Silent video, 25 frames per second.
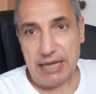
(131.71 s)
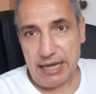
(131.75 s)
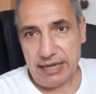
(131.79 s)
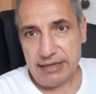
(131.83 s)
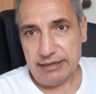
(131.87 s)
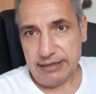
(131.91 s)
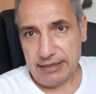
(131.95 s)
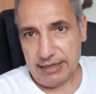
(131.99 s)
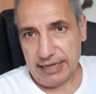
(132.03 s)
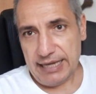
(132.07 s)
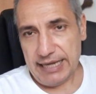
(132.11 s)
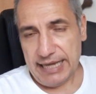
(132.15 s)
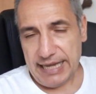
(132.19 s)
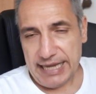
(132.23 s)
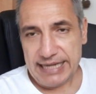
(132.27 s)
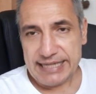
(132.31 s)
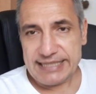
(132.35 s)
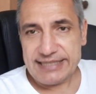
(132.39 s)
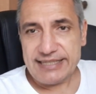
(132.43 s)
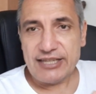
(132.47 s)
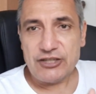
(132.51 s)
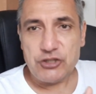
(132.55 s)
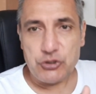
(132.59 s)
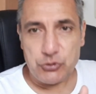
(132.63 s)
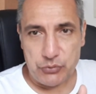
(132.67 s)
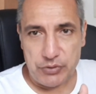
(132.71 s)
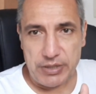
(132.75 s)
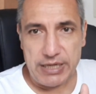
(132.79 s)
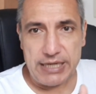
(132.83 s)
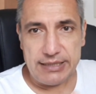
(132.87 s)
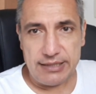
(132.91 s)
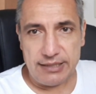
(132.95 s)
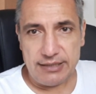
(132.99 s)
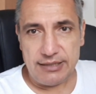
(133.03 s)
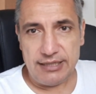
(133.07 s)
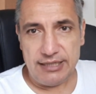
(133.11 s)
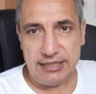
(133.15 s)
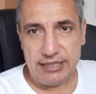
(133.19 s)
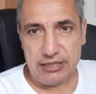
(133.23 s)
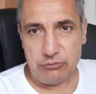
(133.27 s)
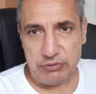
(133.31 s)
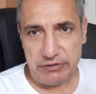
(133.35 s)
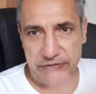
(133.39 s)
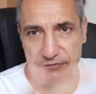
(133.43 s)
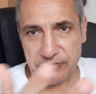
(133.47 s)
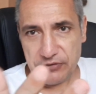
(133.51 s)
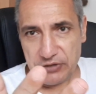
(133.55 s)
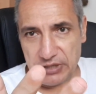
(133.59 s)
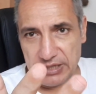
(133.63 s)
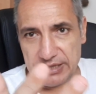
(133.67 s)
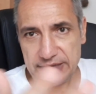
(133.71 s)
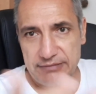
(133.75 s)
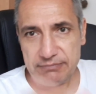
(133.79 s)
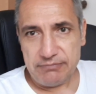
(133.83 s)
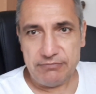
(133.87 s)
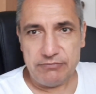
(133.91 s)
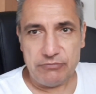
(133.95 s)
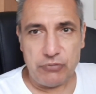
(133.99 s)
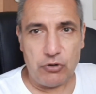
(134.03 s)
I exaggerated here with 3